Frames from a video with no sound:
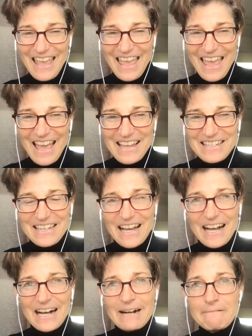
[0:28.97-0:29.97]
And,
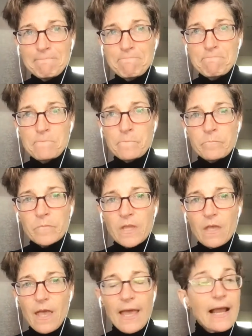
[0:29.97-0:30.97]

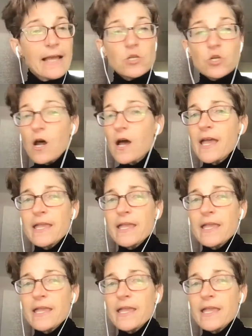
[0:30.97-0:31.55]
and I try,